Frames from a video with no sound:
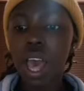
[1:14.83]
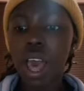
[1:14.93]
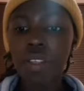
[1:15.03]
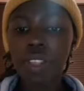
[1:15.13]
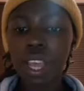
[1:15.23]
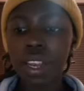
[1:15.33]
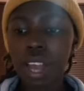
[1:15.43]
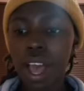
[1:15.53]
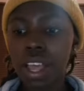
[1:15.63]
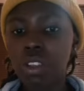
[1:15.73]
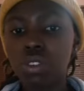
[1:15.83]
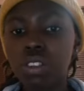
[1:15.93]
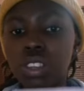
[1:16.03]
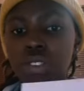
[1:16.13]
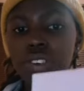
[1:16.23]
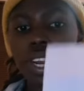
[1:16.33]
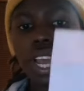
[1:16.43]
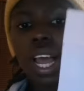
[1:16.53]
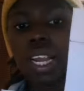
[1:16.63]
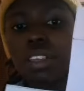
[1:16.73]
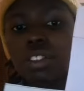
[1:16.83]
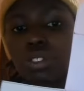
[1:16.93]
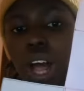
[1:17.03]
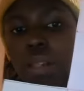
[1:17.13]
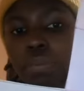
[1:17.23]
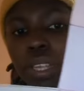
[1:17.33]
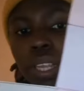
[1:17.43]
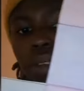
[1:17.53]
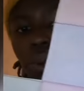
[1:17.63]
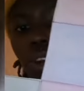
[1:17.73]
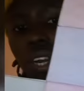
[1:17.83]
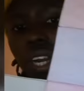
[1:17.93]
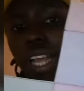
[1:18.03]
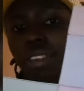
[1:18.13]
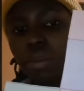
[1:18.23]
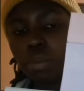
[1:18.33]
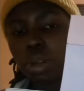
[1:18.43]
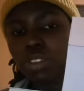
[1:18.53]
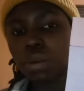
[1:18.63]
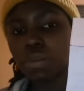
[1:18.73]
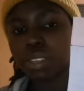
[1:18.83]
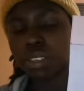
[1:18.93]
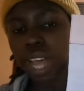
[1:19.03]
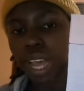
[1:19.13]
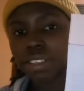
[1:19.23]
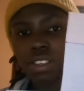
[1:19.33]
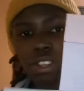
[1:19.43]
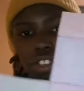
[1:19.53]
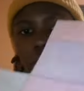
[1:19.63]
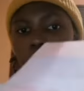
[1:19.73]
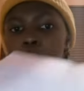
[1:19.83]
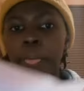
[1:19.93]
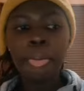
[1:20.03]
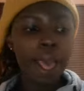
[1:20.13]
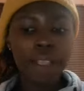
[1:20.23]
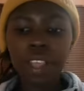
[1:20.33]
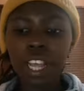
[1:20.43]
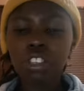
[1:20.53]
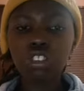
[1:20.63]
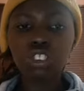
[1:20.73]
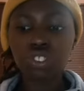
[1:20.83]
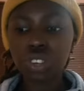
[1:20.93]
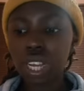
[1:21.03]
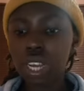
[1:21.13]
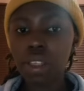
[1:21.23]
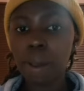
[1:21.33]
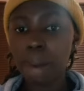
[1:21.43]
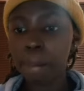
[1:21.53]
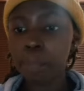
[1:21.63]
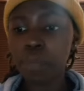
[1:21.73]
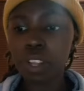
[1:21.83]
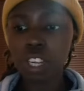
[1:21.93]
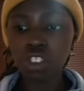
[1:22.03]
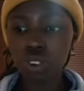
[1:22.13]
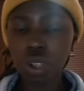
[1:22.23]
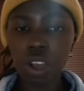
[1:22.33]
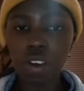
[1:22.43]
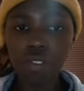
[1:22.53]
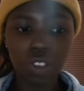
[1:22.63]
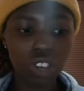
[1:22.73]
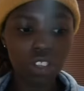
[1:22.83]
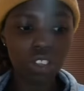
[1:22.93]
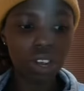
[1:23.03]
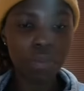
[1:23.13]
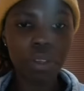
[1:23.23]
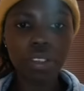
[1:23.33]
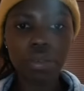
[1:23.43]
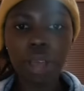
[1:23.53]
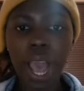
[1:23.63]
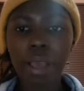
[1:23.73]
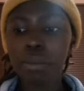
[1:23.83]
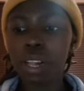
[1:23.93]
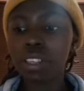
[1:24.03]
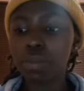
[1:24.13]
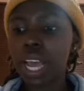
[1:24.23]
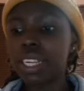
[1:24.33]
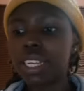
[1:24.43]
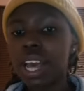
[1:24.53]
And then I used different colors to help me recognize the bottom, the sides, the top, and then to shrink the net drawing of this rectangular prism, I multiplied